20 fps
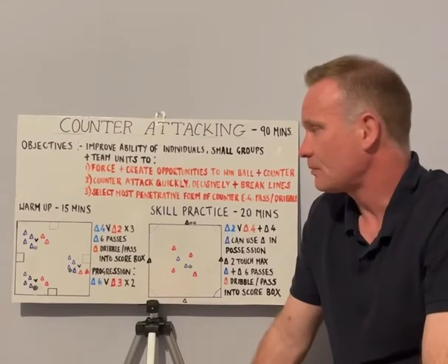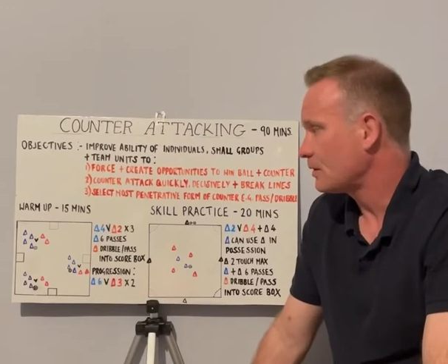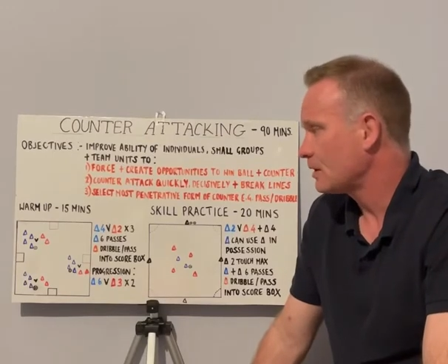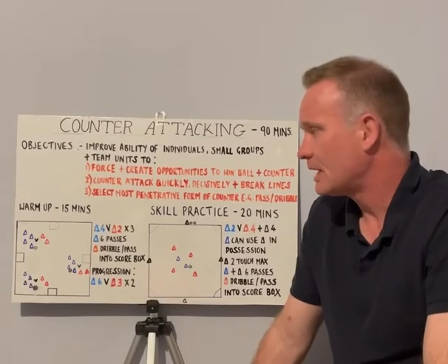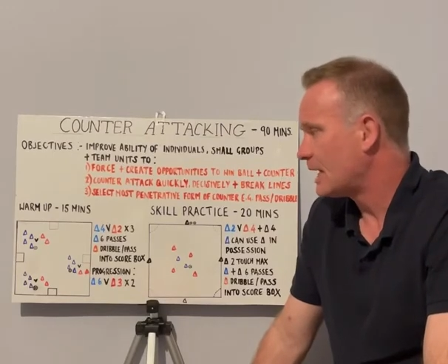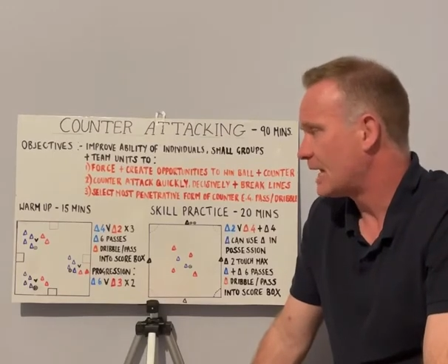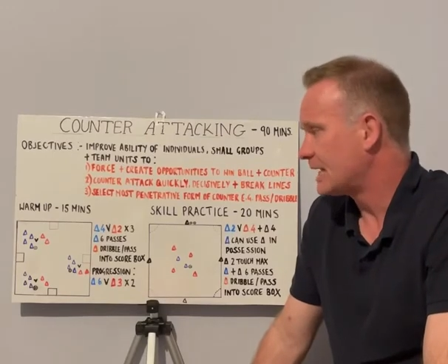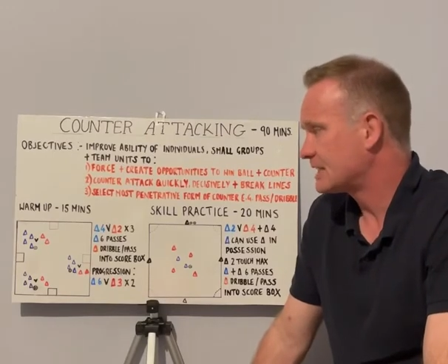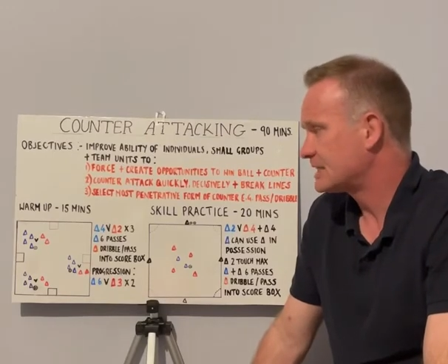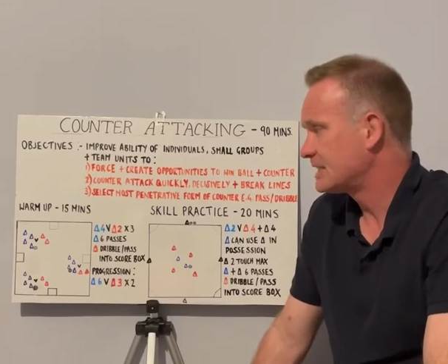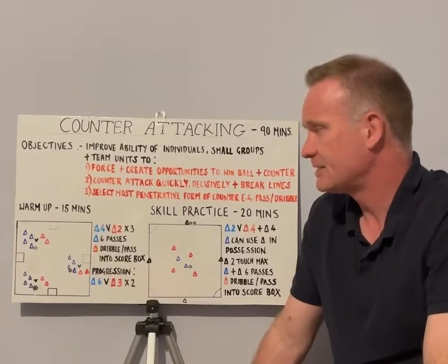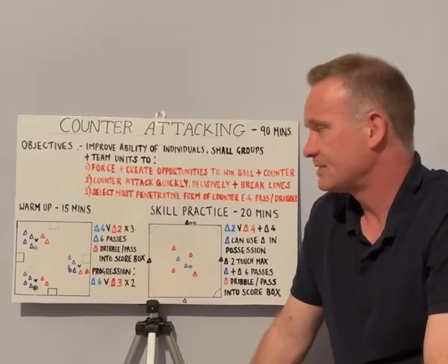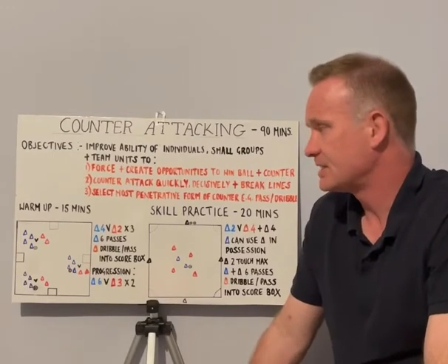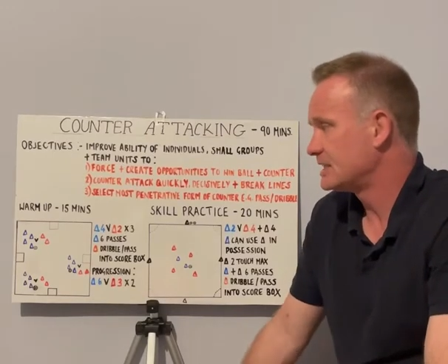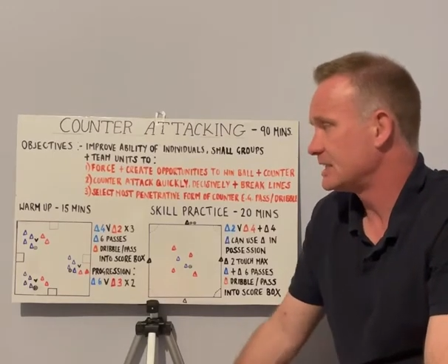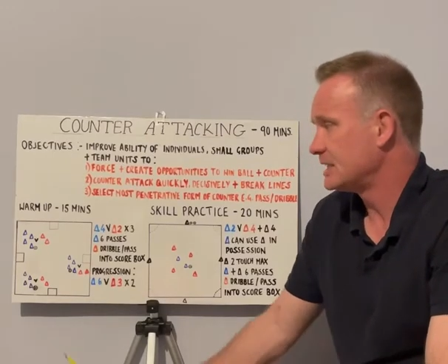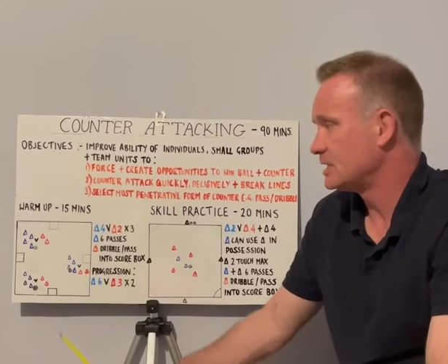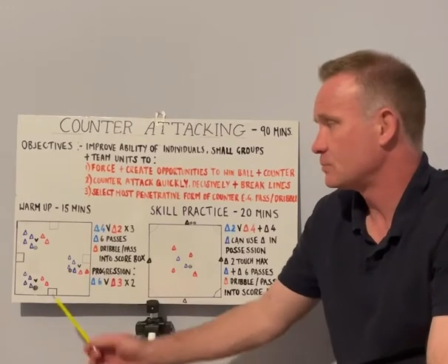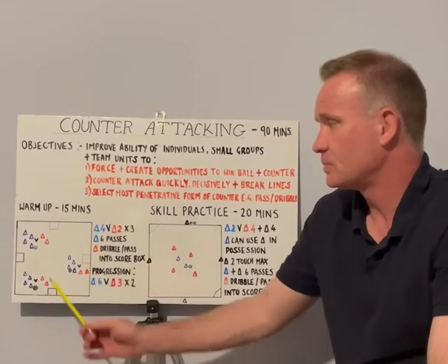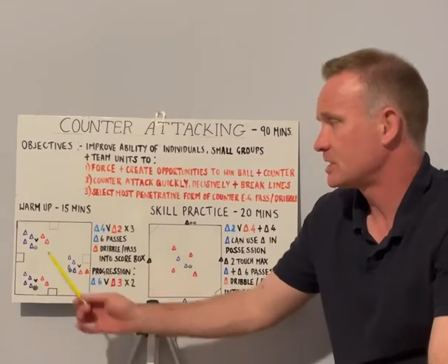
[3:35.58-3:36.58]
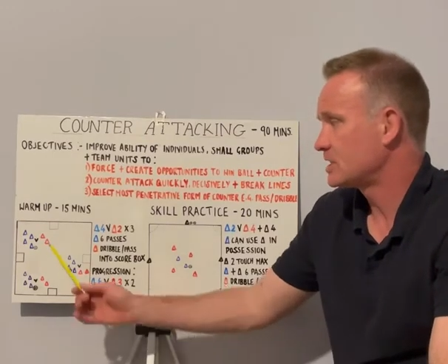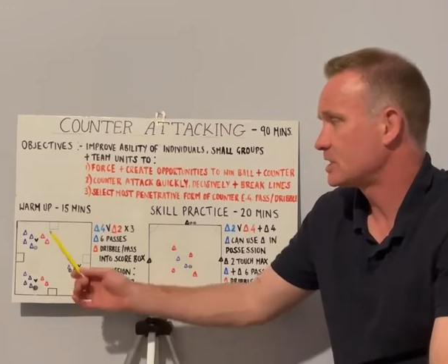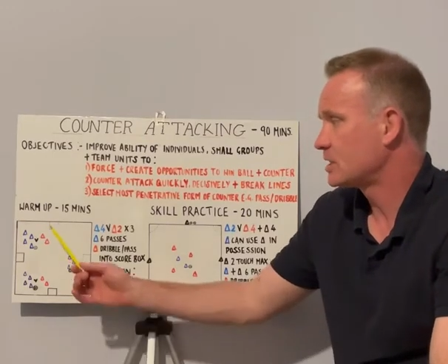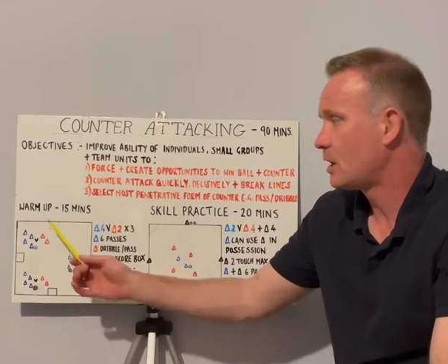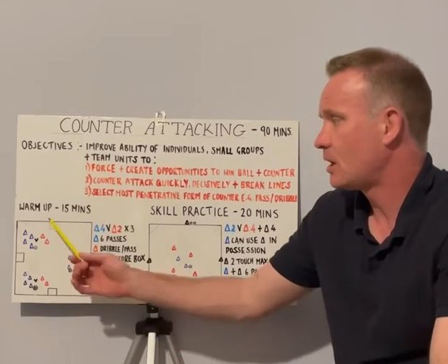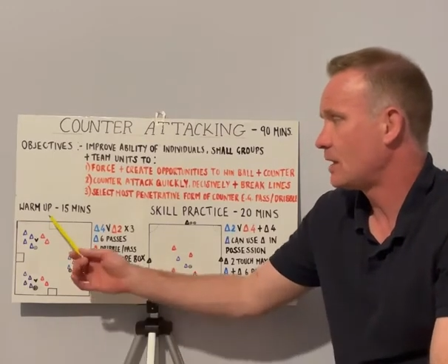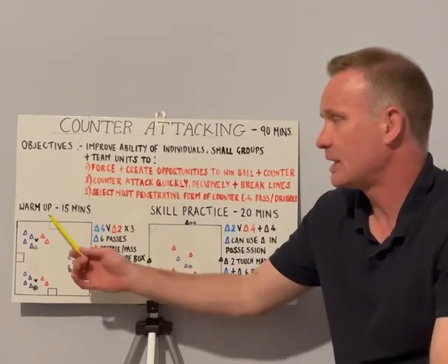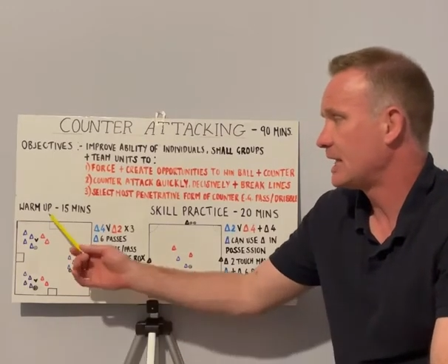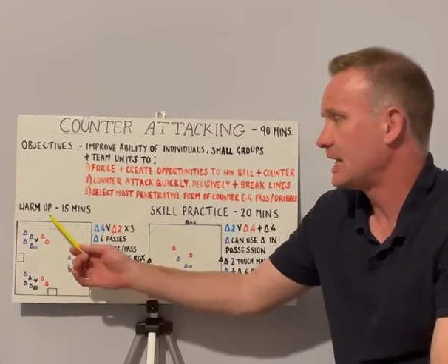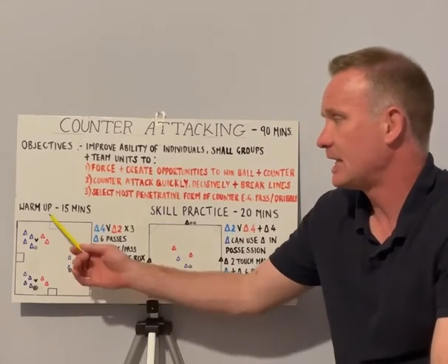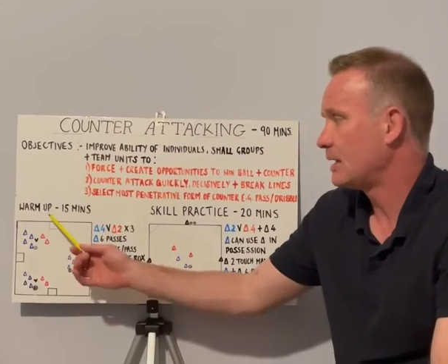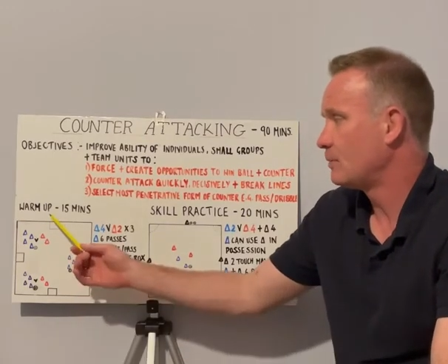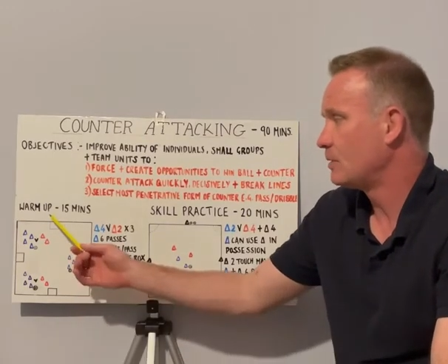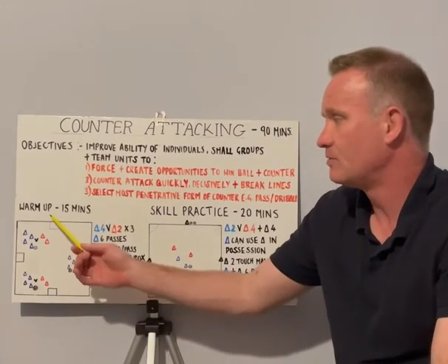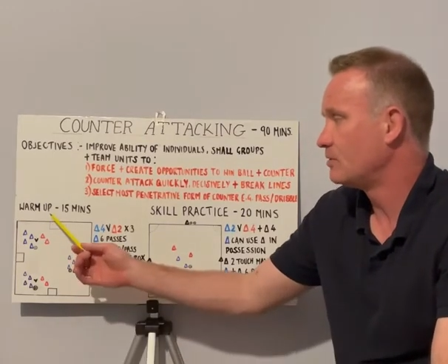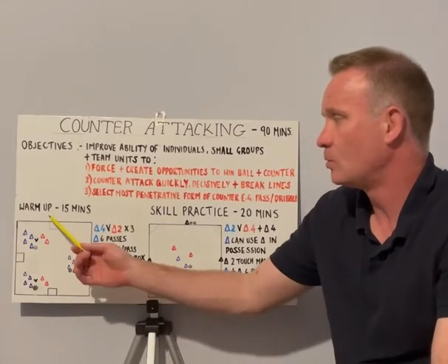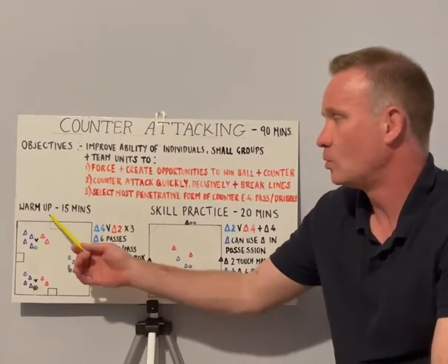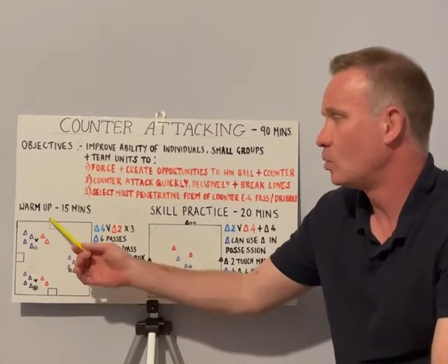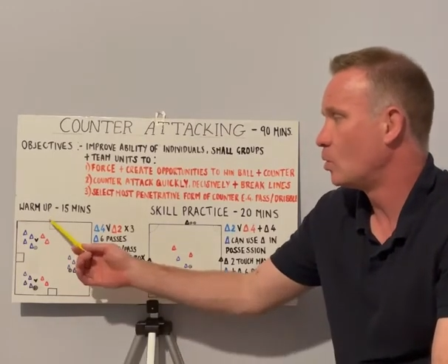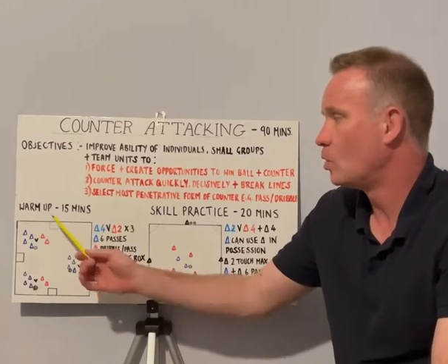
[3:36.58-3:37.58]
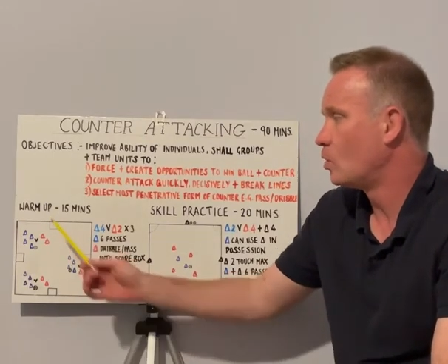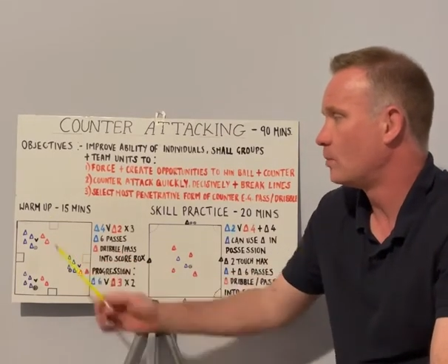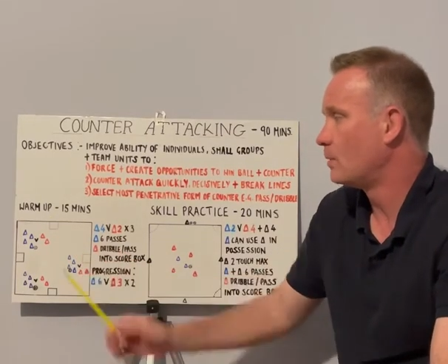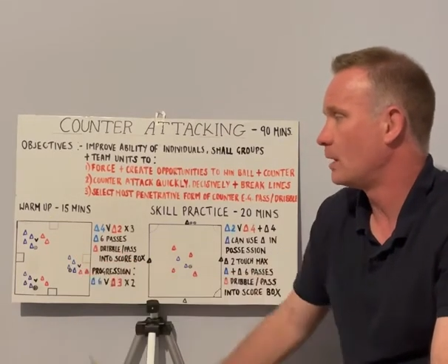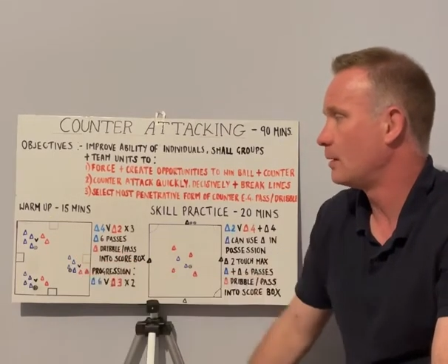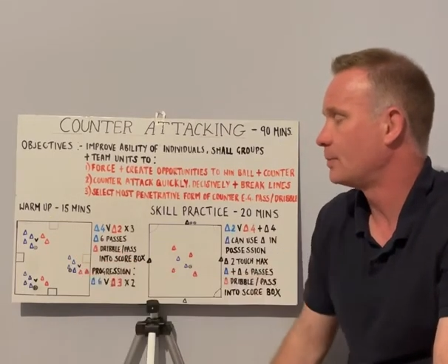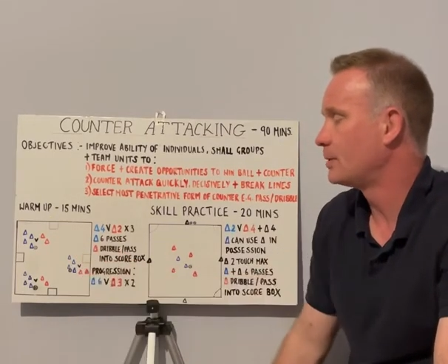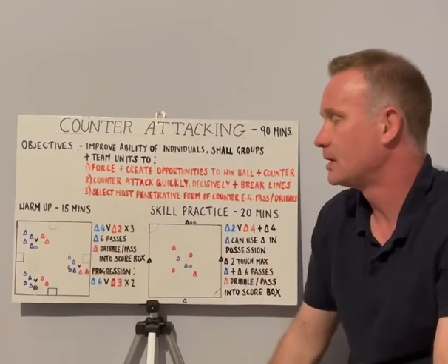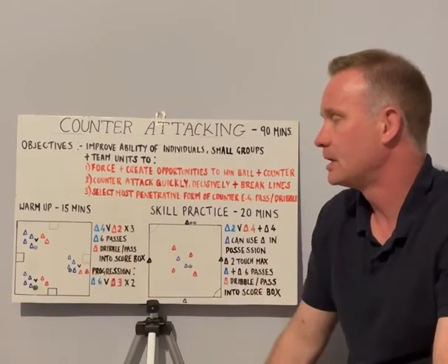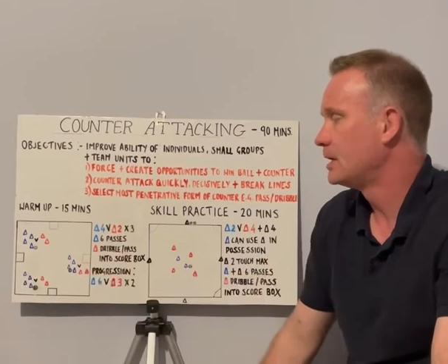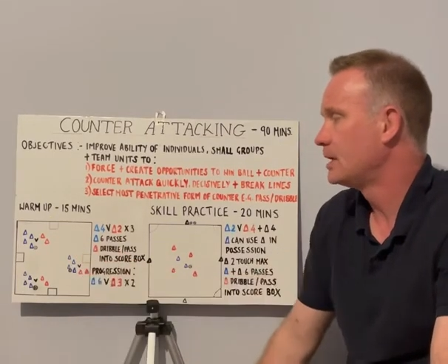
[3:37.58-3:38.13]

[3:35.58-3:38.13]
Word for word: activities, we're starting here with a warm-up.